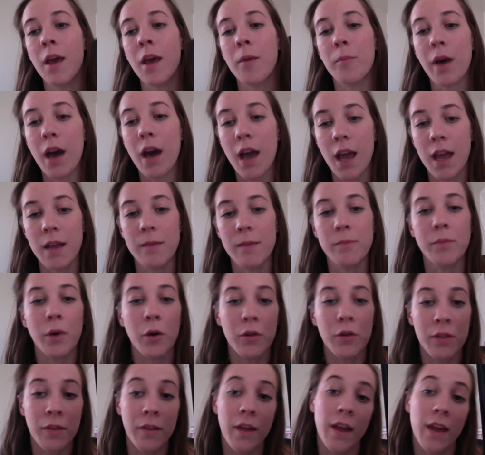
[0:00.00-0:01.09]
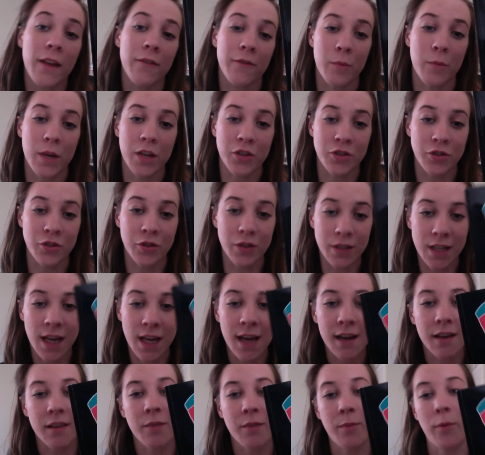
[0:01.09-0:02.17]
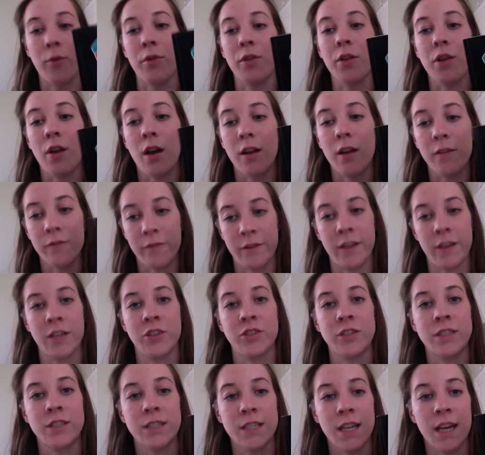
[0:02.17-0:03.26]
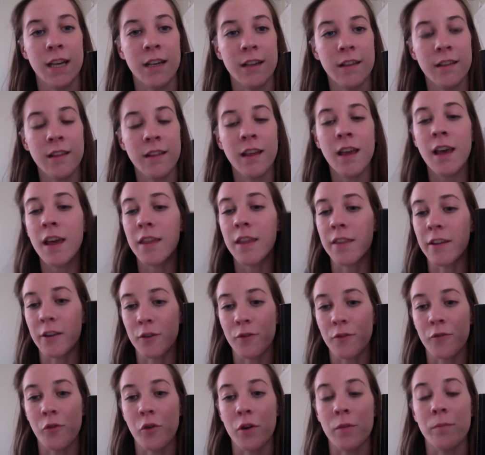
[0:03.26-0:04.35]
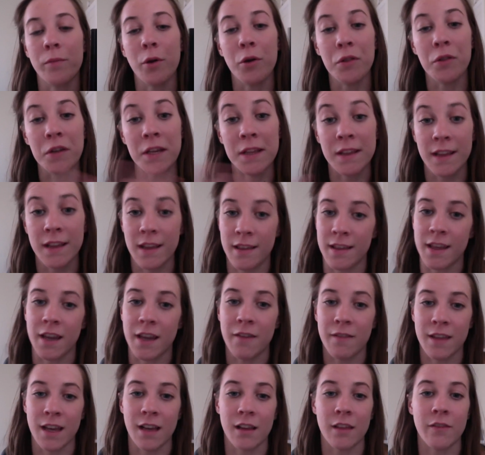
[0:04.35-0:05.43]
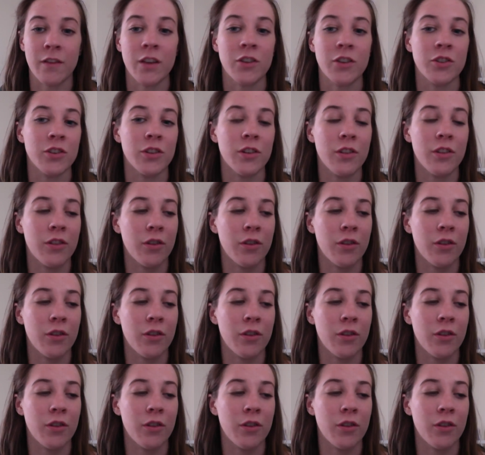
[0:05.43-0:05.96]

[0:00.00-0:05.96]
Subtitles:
but both informational text, both nonfiction text, therefore both consisting of text features.